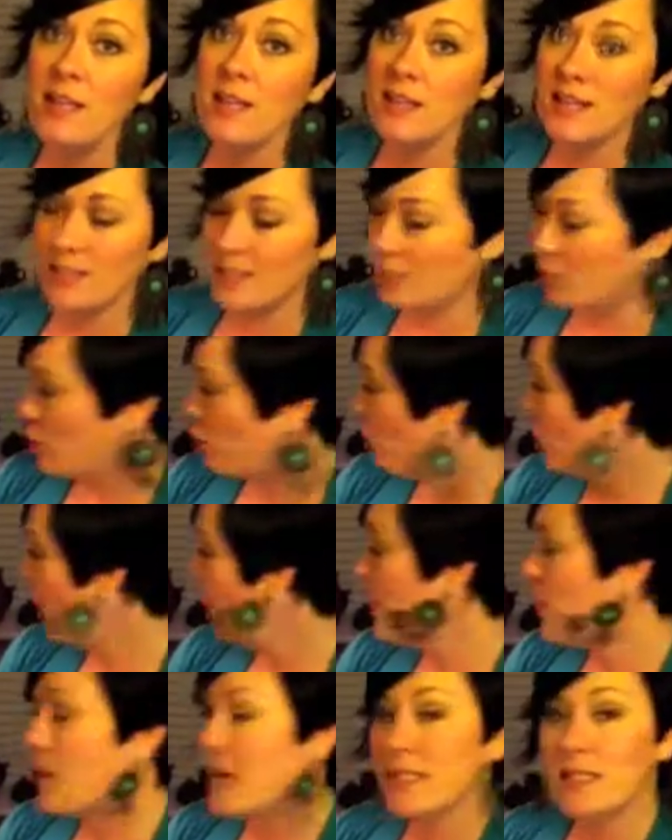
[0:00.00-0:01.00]
this is a
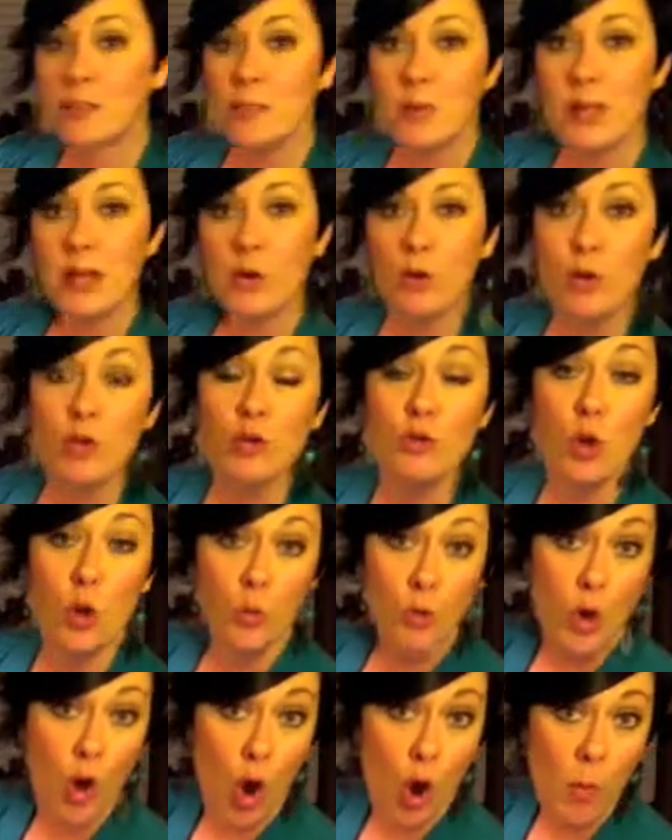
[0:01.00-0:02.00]
great recipe, or you
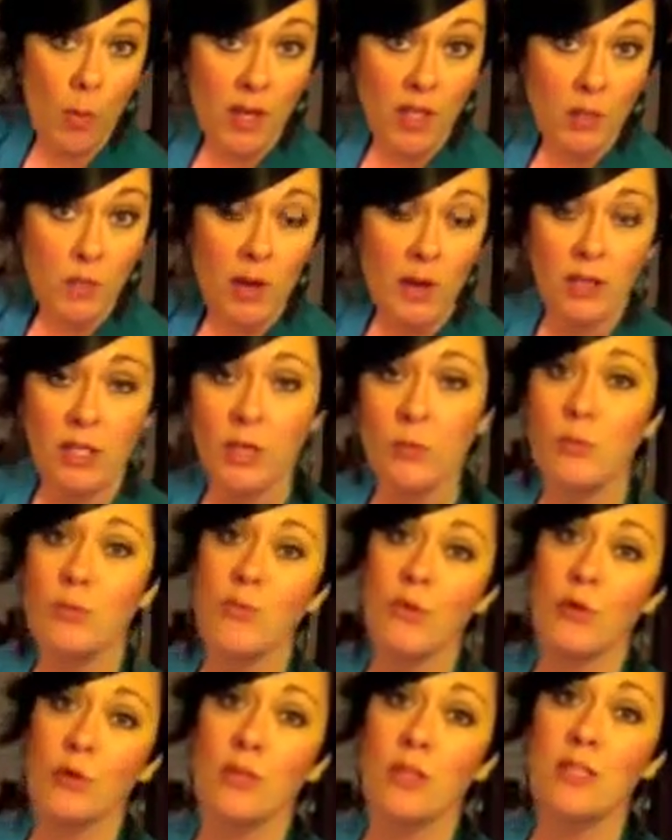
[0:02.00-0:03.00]
don't know much about
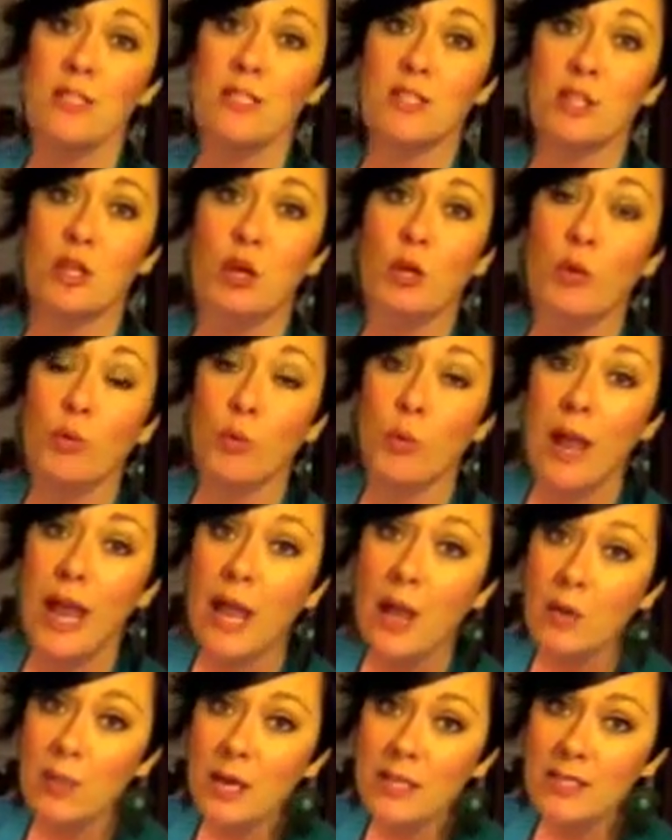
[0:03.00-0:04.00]
tofu, this is a
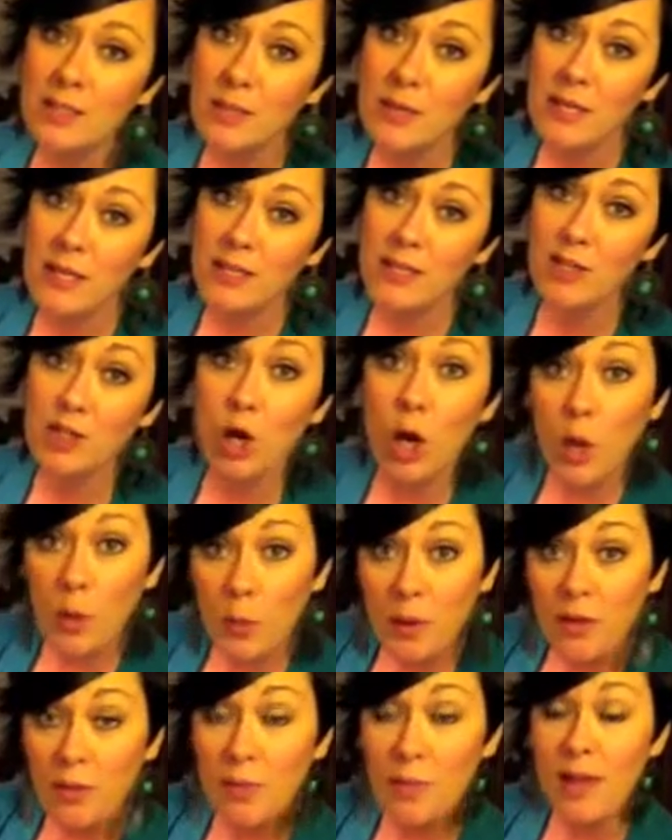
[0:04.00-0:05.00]
great recipe to start
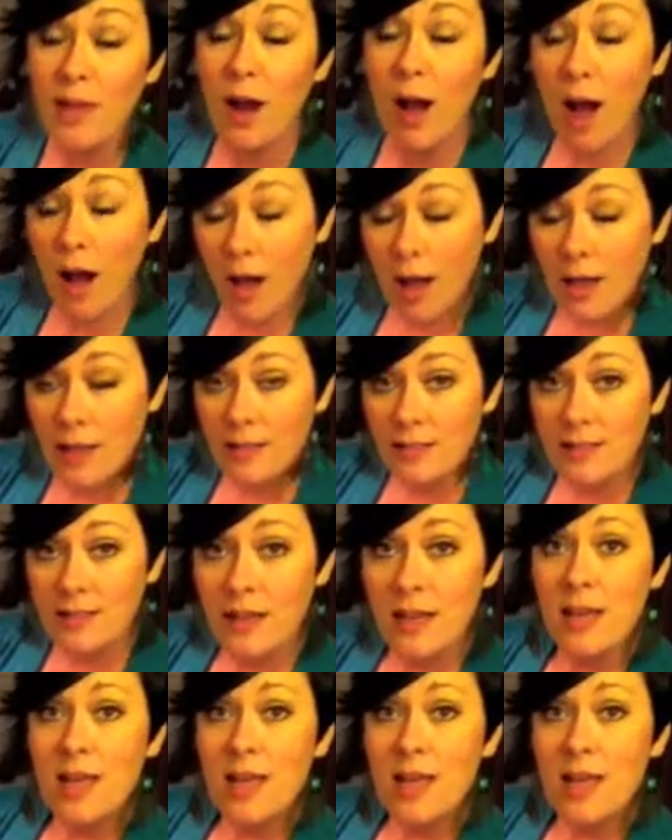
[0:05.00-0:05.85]
with because